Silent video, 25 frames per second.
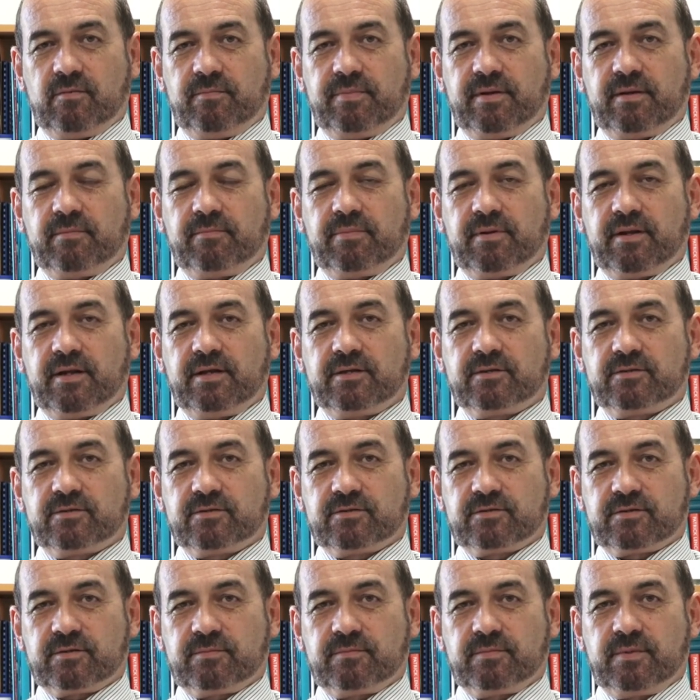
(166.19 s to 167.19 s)
about
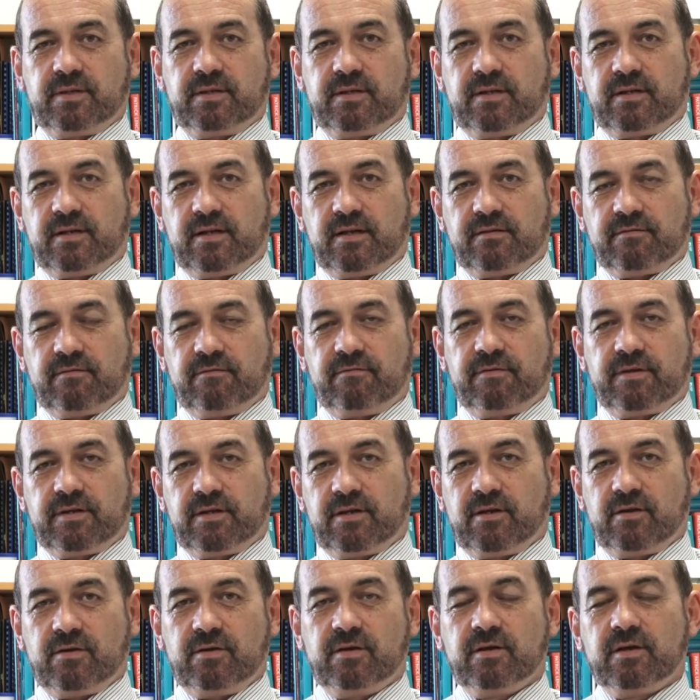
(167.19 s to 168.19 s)
plagiarism in another
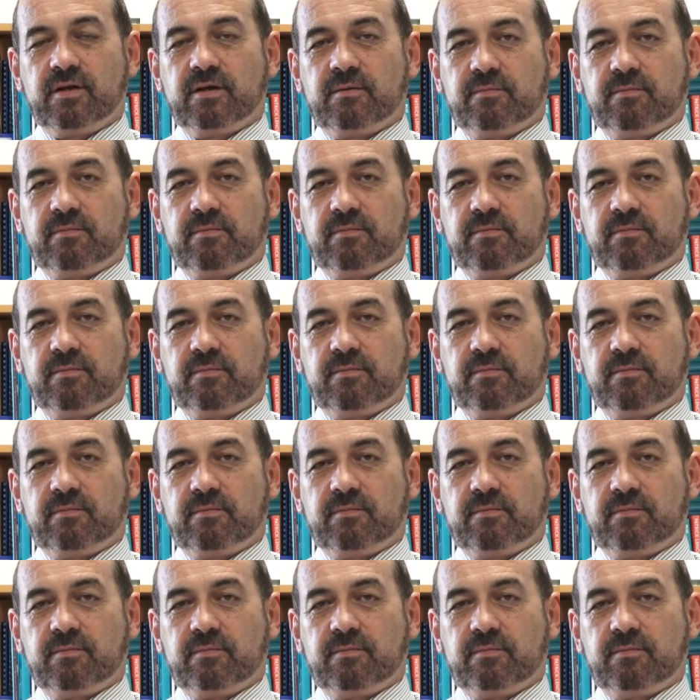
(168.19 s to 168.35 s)
video,